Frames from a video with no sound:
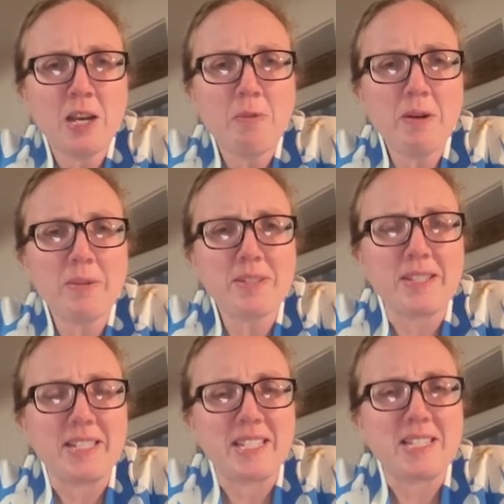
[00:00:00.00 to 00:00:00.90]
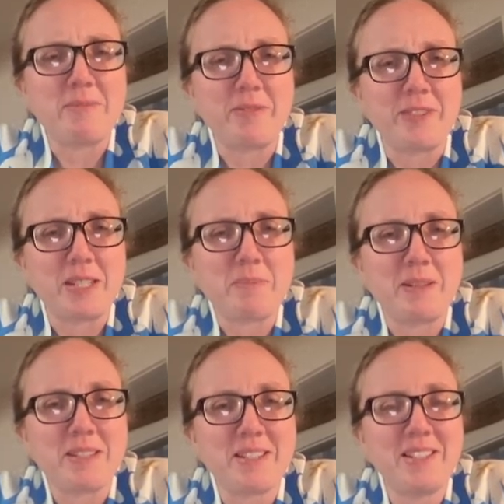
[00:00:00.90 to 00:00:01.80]
Where was the next move of this
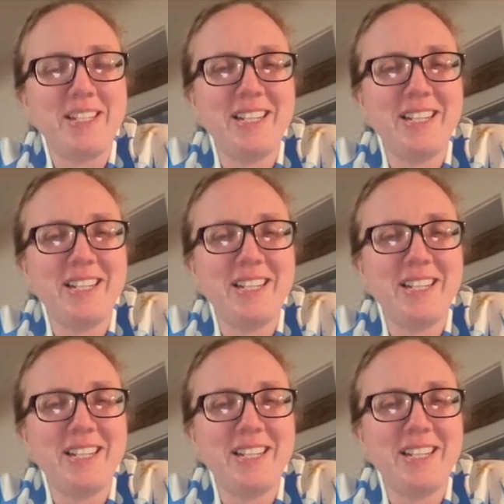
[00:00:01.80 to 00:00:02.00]
puzzle?